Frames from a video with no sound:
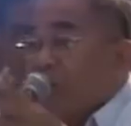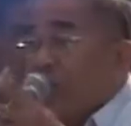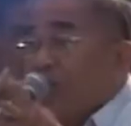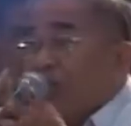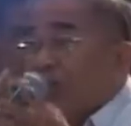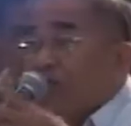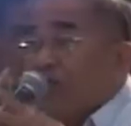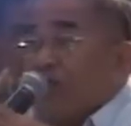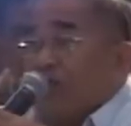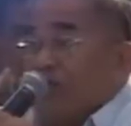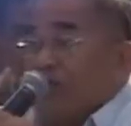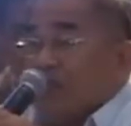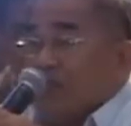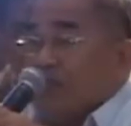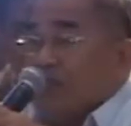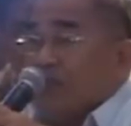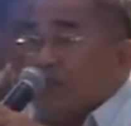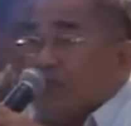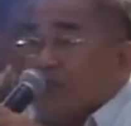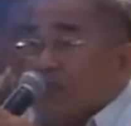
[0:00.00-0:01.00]
modern
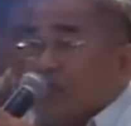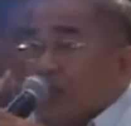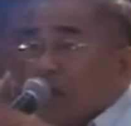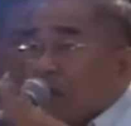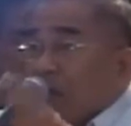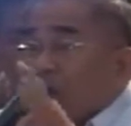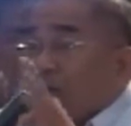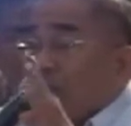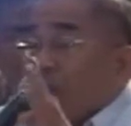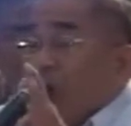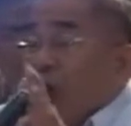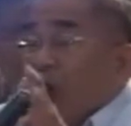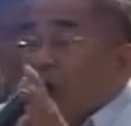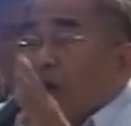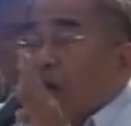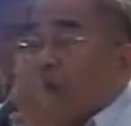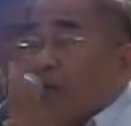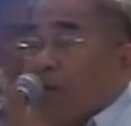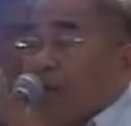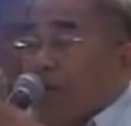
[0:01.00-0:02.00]
facilities. Our
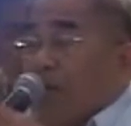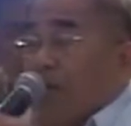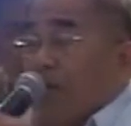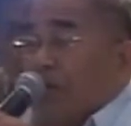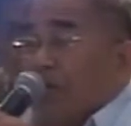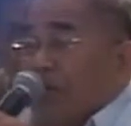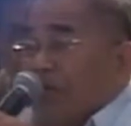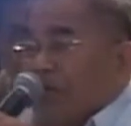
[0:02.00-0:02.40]
problem